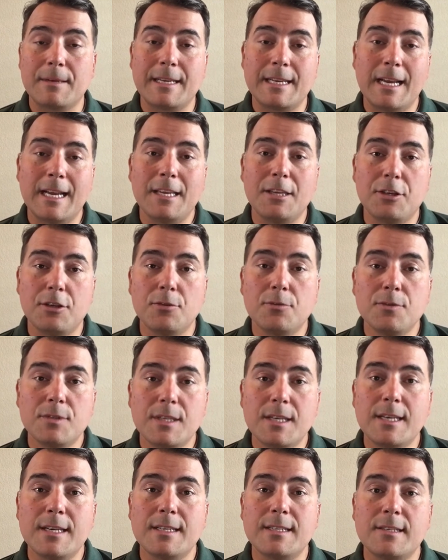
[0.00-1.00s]
Can I use
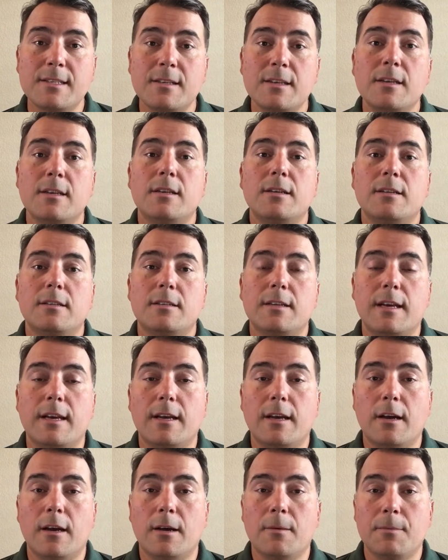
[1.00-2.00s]
this to,
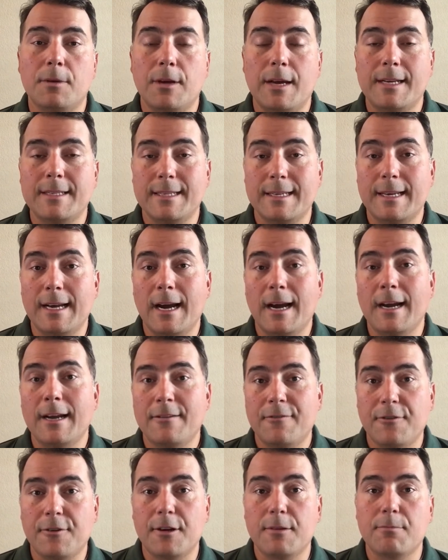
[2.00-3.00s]
as a
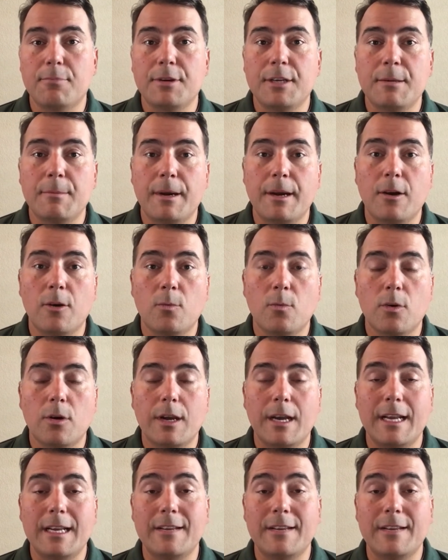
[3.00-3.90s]
guide for completing my homework?